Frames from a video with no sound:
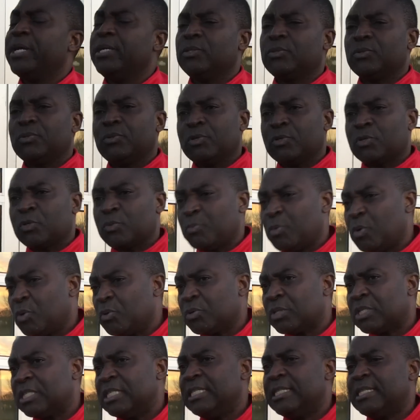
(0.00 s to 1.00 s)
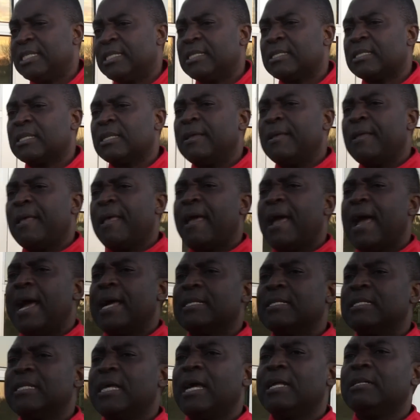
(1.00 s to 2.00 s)
into the small cities,
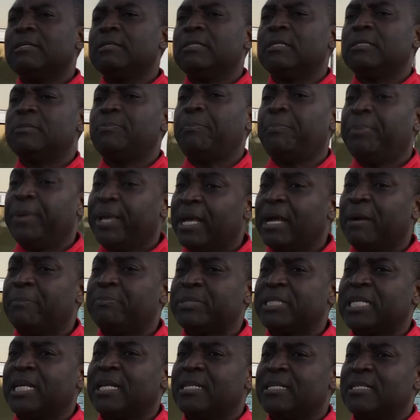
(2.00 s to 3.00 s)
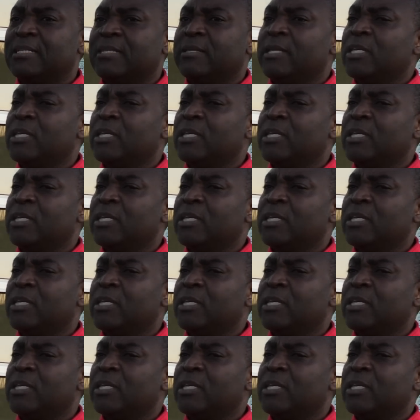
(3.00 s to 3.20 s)
and pick up talent.